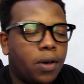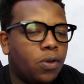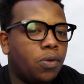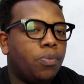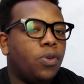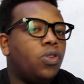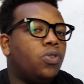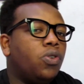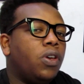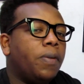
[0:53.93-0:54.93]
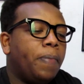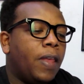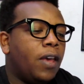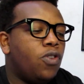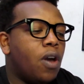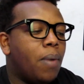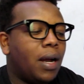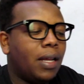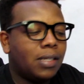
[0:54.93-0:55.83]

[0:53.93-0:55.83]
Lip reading: you'll be withdrawing your money.